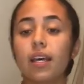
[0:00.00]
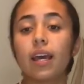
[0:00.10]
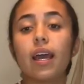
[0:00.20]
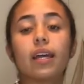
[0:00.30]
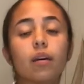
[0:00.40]

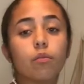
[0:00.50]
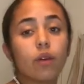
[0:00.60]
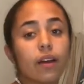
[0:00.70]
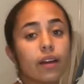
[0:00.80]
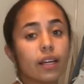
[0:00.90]
And I'm
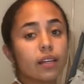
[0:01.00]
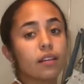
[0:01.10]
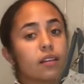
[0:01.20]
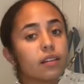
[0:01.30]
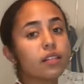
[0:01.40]
wearing
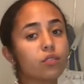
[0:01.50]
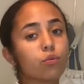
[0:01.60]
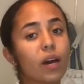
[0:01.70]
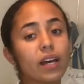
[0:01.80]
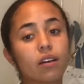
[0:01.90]
these
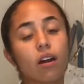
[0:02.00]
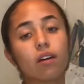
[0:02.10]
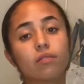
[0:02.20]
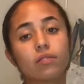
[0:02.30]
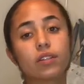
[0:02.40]
white
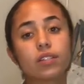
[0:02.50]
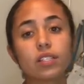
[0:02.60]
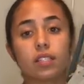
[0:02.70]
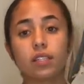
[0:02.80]
Converse.